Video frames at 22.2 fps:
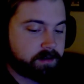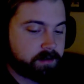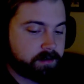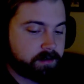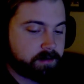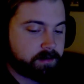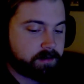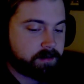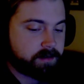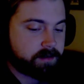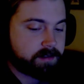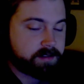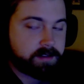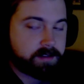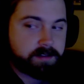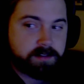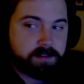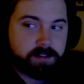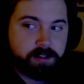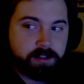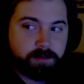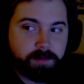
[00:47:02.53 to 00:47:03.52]
this
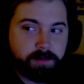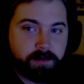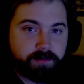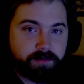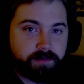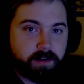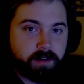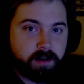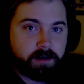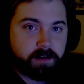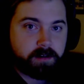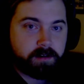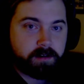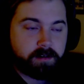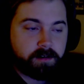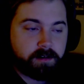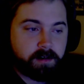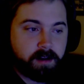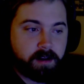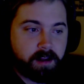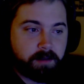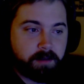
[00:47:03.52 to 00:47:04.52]
is super fun.
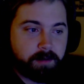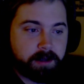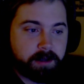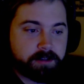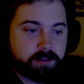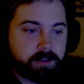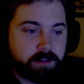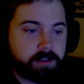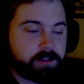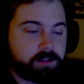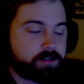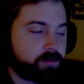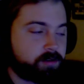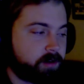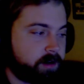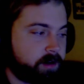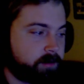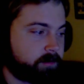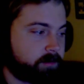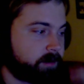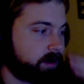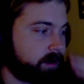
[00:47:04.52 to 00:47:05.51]
I'm actually
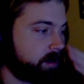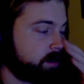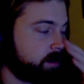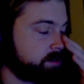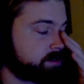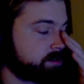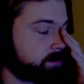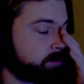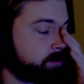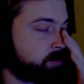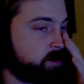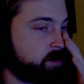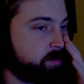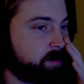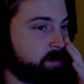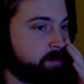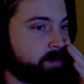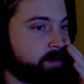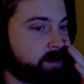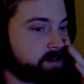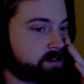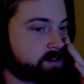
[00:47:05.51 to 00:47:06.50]
enjoying reading some
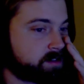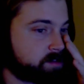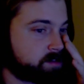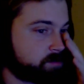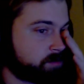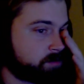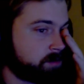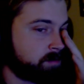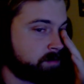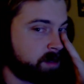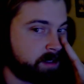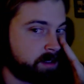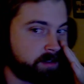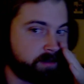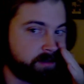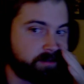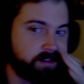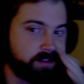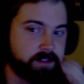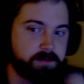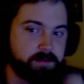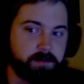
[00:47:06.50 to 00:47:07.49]
creepypastas. We might do
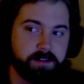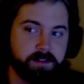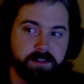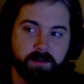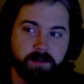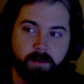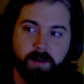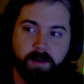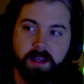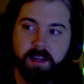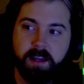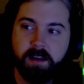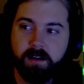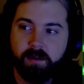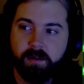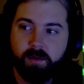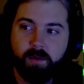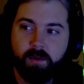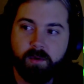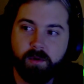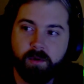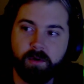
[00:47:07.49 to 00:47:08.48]
this once a week,
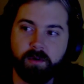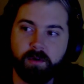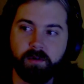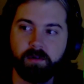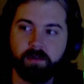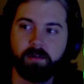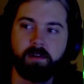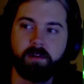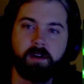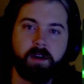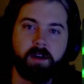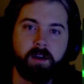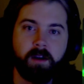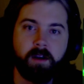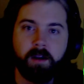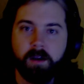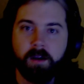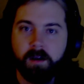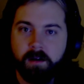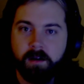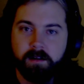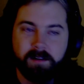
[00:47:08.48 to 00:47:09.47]
or
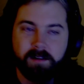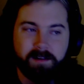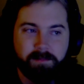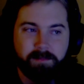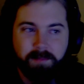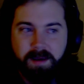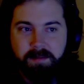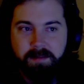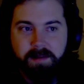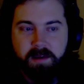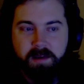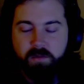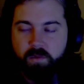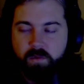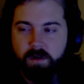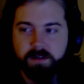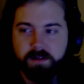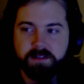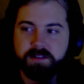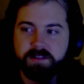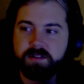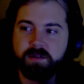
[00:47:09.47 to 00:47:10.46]
like maybe
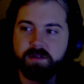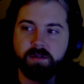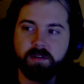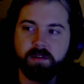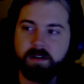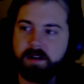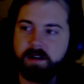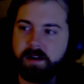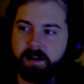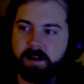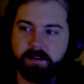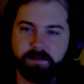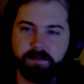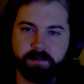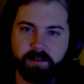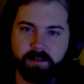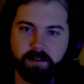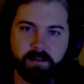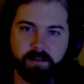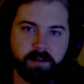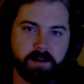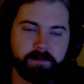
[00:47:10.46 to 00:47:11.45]
one story
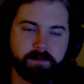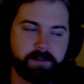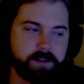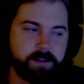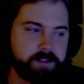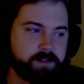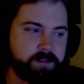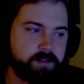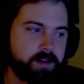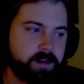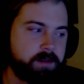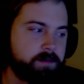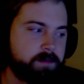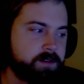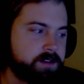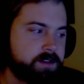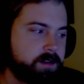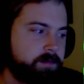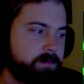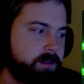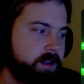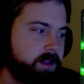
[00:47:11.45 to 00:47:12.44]
after every stream or
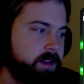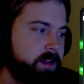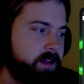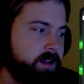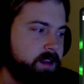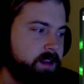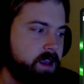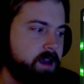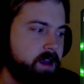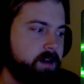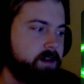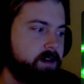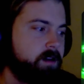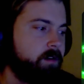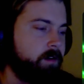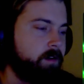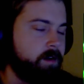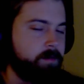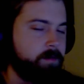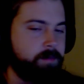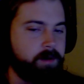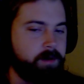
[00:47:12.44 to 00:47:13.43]
something like that, and
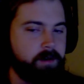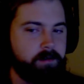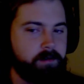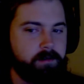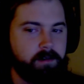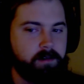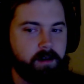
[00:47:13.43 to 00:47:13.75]
I'll upload